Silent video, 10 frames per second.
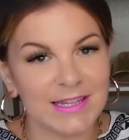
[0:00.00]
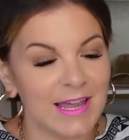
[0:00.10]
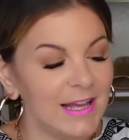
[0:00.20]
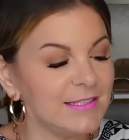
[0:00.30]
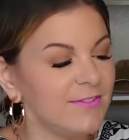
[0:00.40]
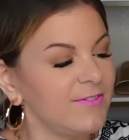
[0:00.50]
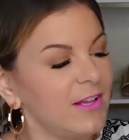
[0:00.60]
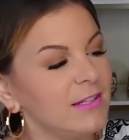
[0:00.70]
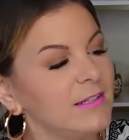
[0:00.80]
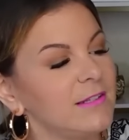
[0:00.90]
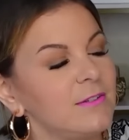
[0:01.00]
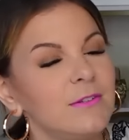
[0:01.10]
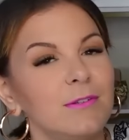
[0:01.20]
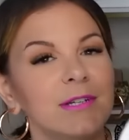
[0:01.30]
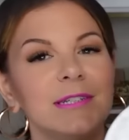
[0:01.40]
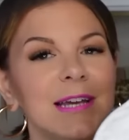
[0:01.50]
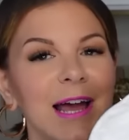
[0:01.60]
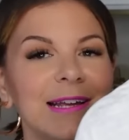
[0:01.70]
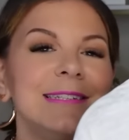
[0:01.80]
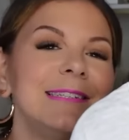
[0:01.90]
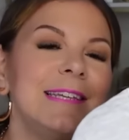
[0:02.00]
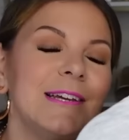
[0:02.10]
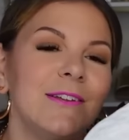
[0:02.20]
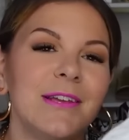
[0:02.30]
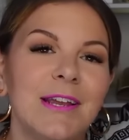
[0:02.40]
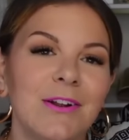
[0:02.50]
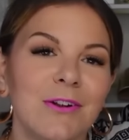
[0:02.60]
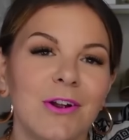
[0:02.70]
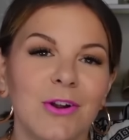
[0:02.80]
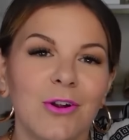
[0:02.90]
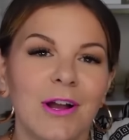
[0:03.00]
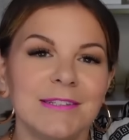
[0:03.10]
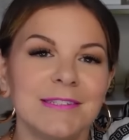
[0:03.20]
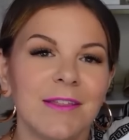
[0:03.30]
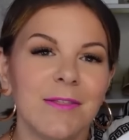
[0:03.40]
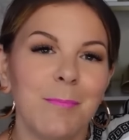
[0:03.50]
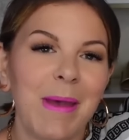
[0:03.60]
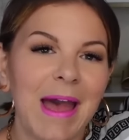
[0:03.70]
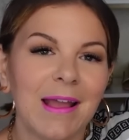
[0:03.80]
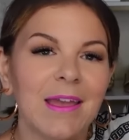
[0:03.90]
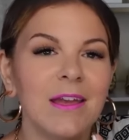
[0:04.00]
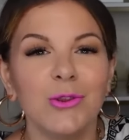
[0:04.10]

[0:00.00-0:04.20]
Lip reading: It has a fun little tie detail here across the back.